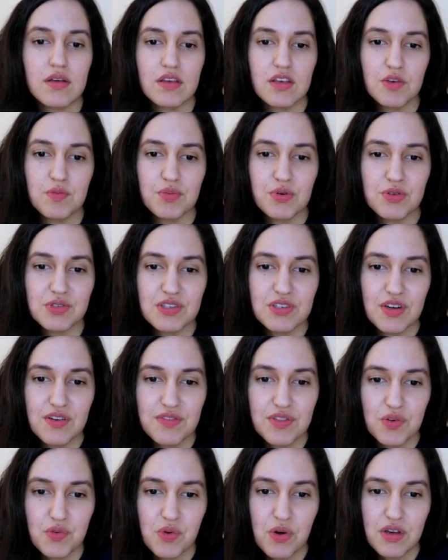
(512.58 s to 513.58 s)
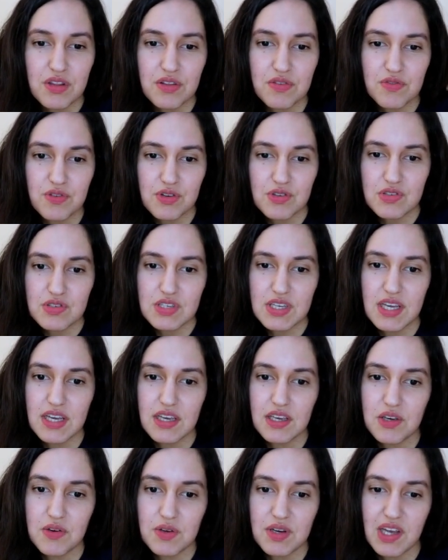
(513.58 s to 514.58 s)
You pulled it off the wall the first day
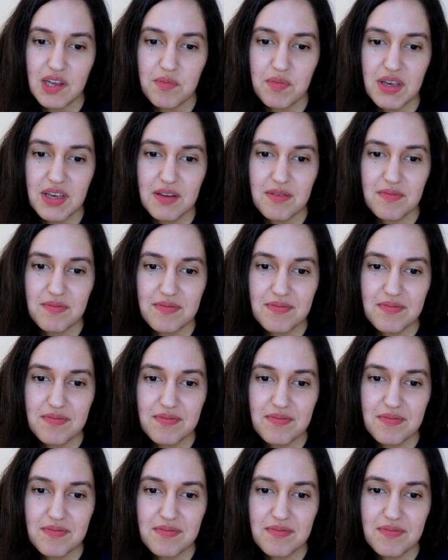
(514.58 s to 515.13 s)
you and I met.